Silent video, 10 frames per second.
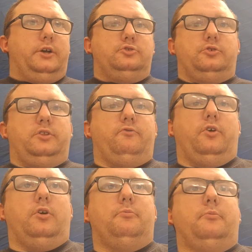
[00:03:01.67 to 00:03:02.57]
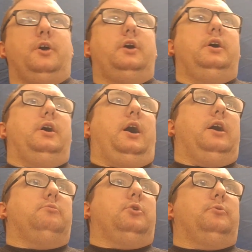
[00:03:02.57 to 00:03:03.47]
I enjoyed the film.
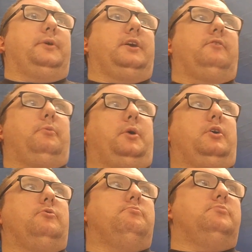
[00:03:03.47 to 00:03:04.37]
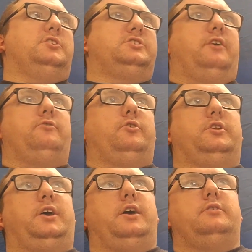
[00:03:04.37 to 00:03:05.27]
I'd probably give it about a 7 out
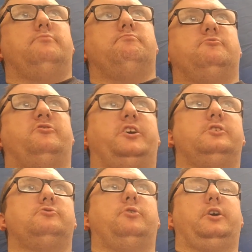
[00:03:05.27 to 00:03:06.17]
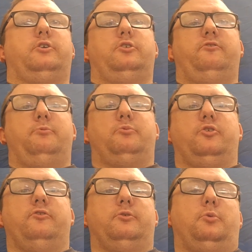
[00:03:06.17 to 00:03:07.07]
of 10. Things where it could have
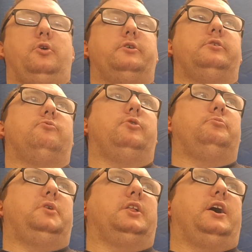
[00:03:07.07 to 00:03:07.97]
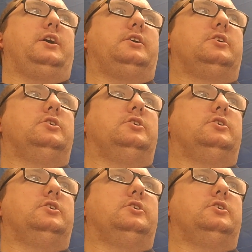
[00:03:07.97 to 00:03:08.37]
improved upon would be like